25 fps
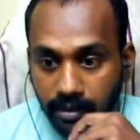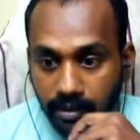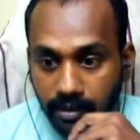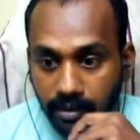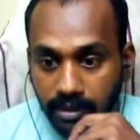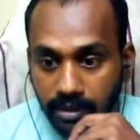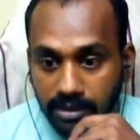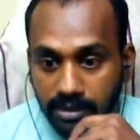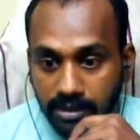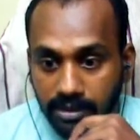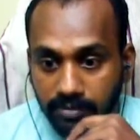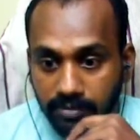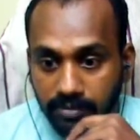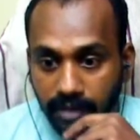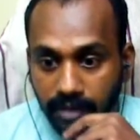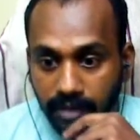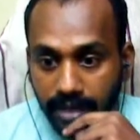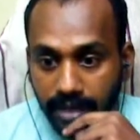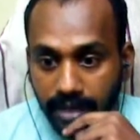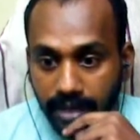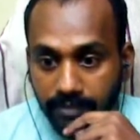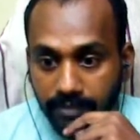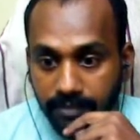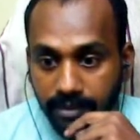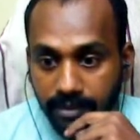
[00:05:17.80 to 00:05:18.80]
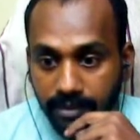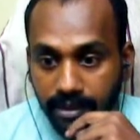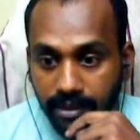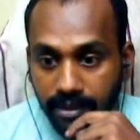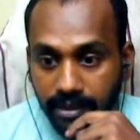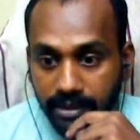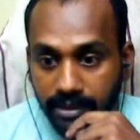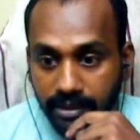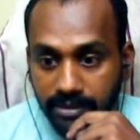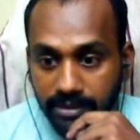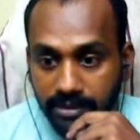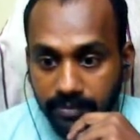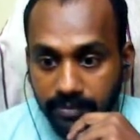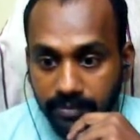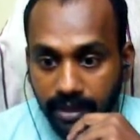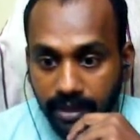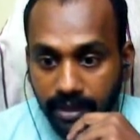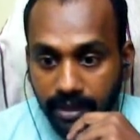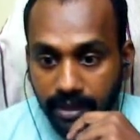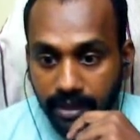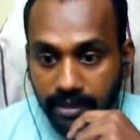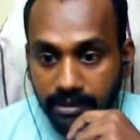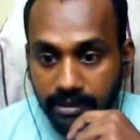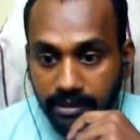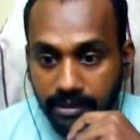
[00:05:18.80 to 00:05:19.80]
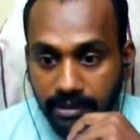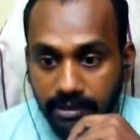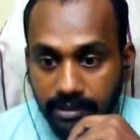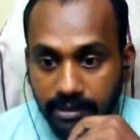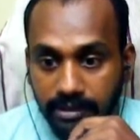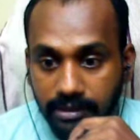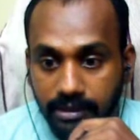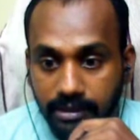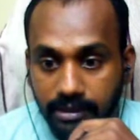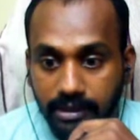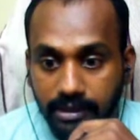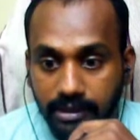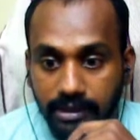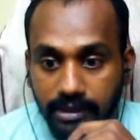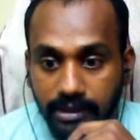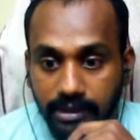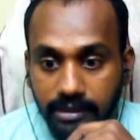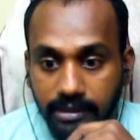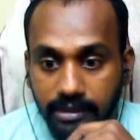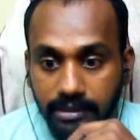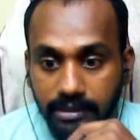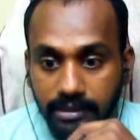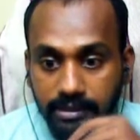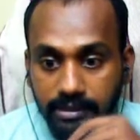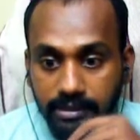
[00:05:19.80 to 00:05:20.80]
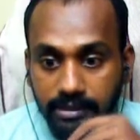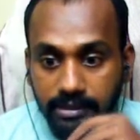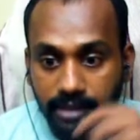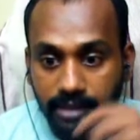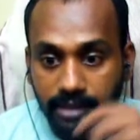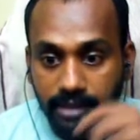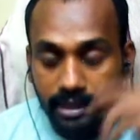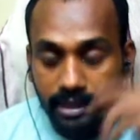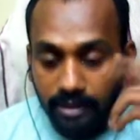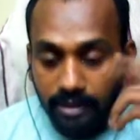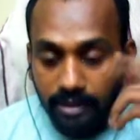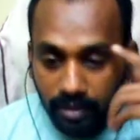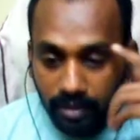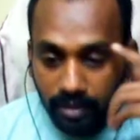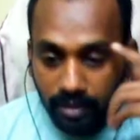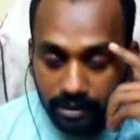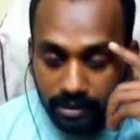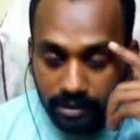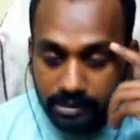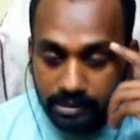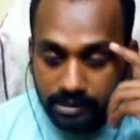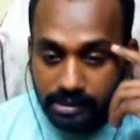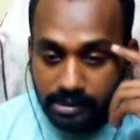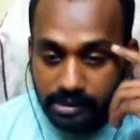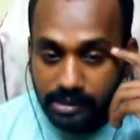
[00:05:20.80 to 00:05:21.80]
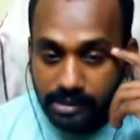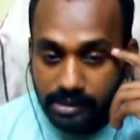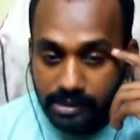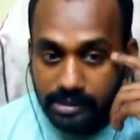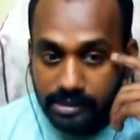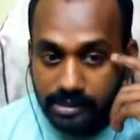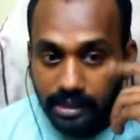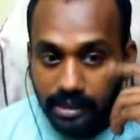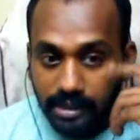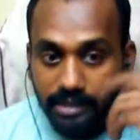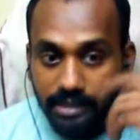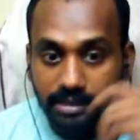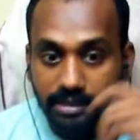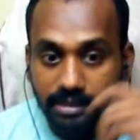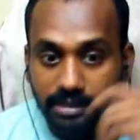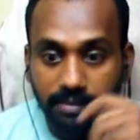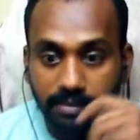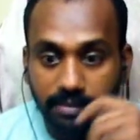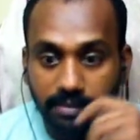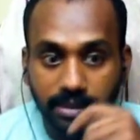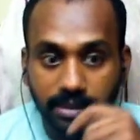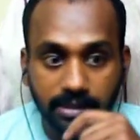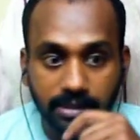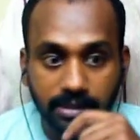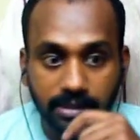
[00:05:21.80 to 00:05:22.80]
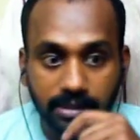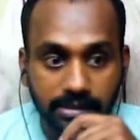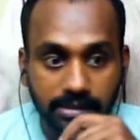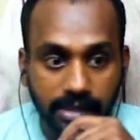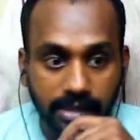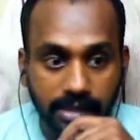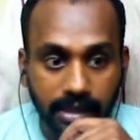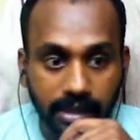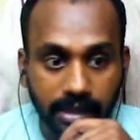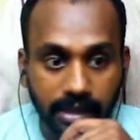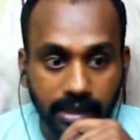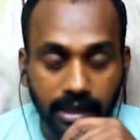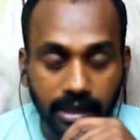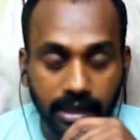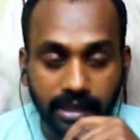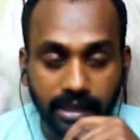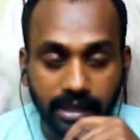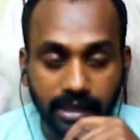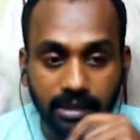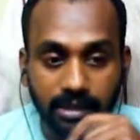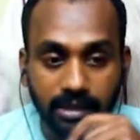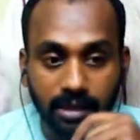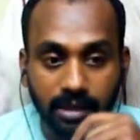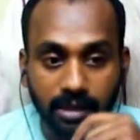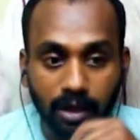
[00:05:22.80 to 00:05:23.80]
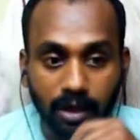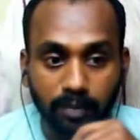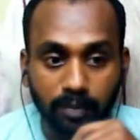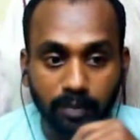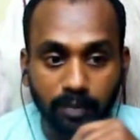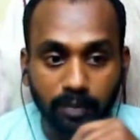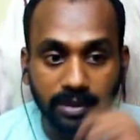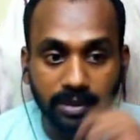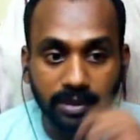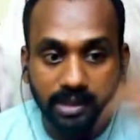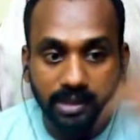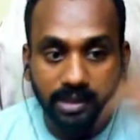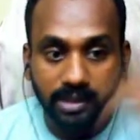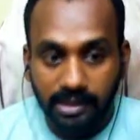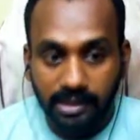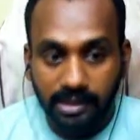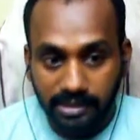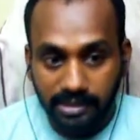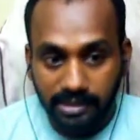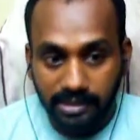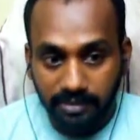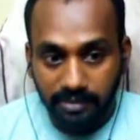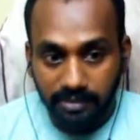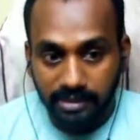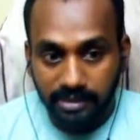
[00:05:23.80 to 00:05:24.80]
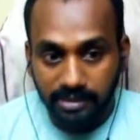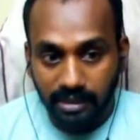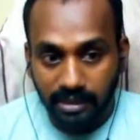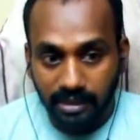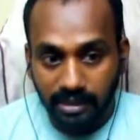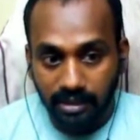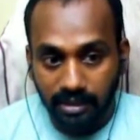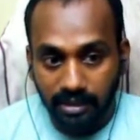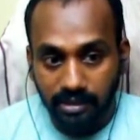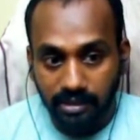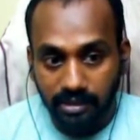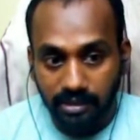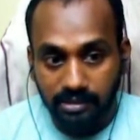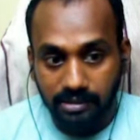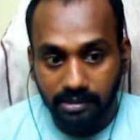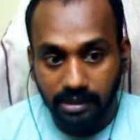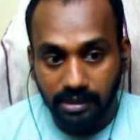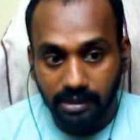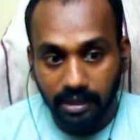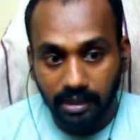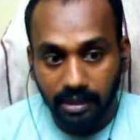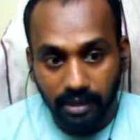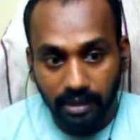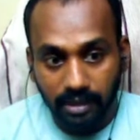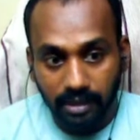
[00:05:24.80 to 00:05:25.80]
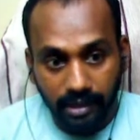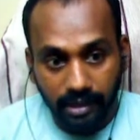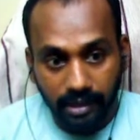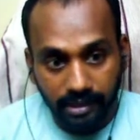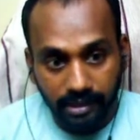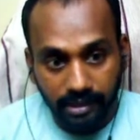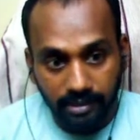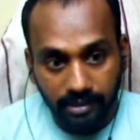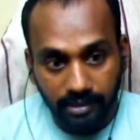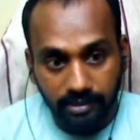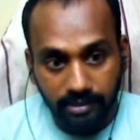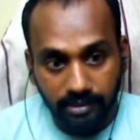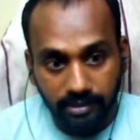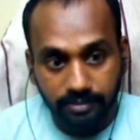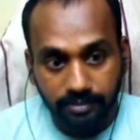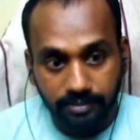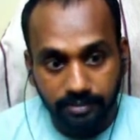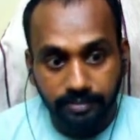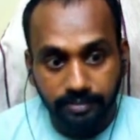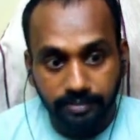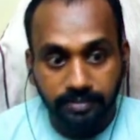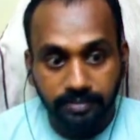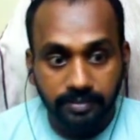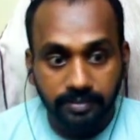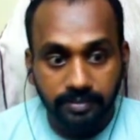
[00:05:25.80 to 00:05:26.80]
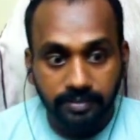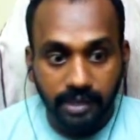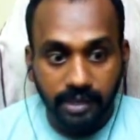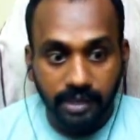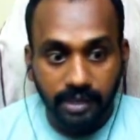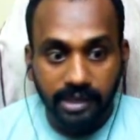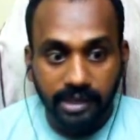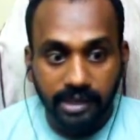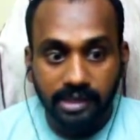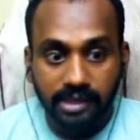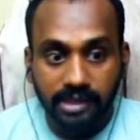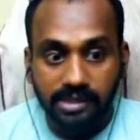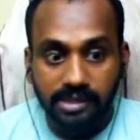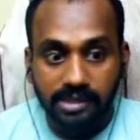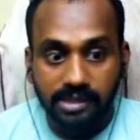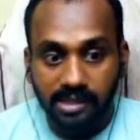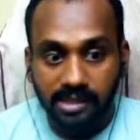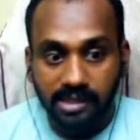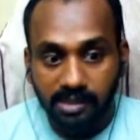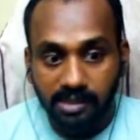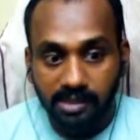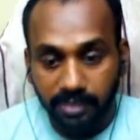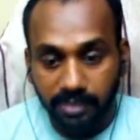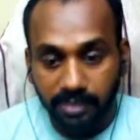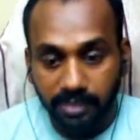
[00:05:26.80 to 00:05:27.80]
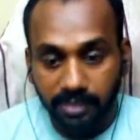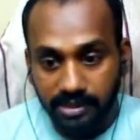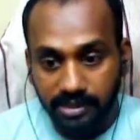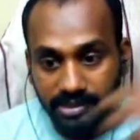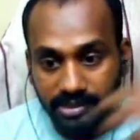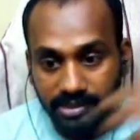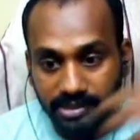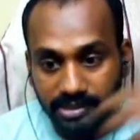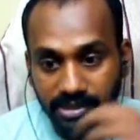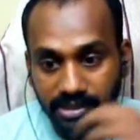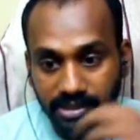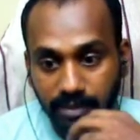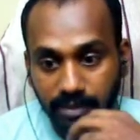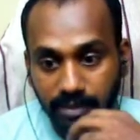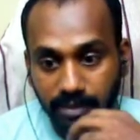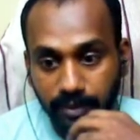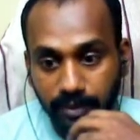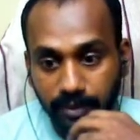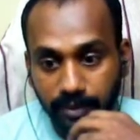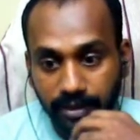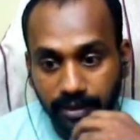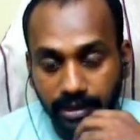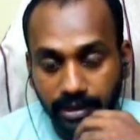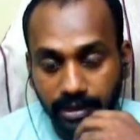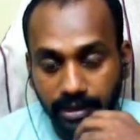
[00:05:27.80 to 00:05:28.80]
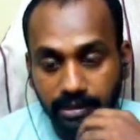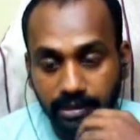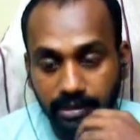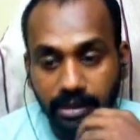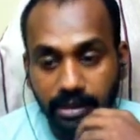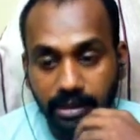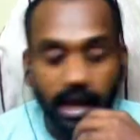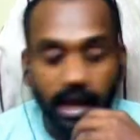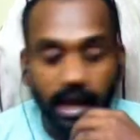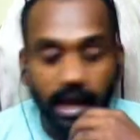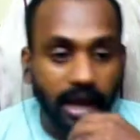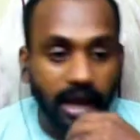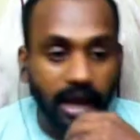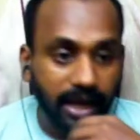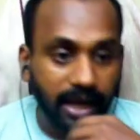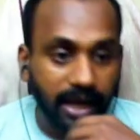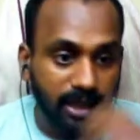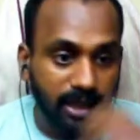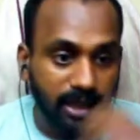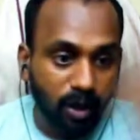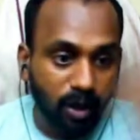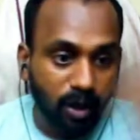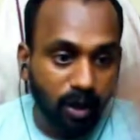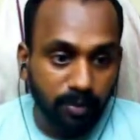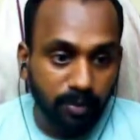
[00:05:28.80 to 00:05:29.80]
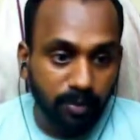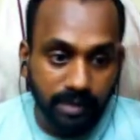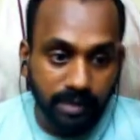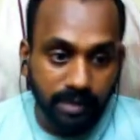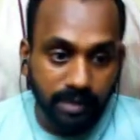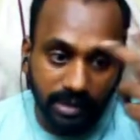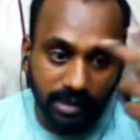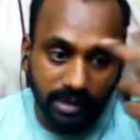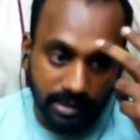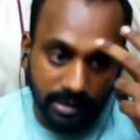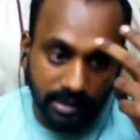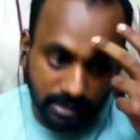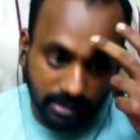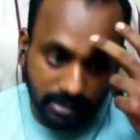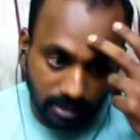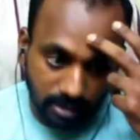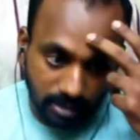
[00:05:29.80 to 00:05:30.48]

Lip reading: is where the telecallers status update is that, like how many customers are like interested in purchasing the product, and how many is